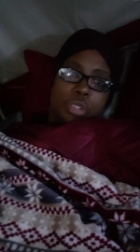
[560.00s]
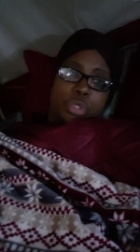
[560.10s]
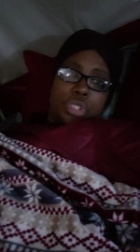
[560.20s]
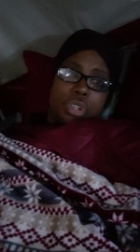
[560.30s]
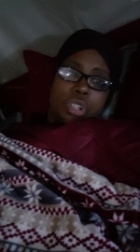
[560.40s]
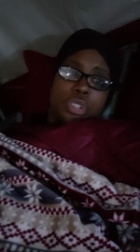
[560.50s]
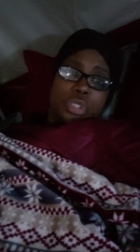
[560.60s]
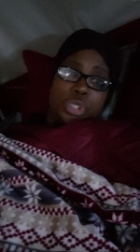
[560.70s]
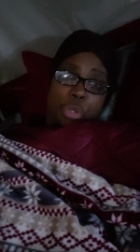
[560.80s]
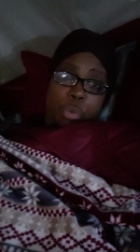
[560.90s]
You start
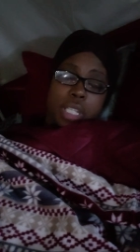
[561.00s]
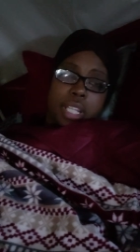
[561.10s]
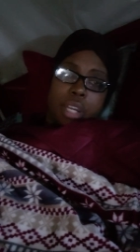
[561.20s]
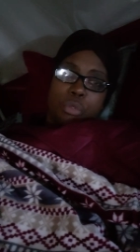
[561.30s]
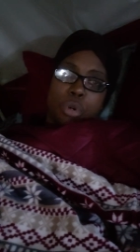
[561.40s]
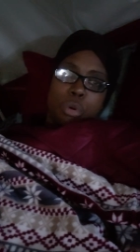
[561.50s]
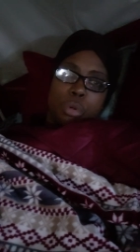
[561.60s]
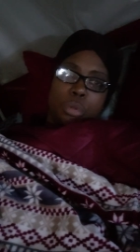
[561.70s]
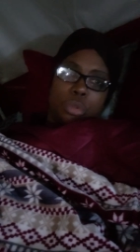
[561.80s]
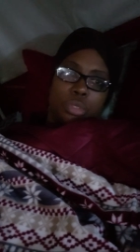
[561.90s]
doing that role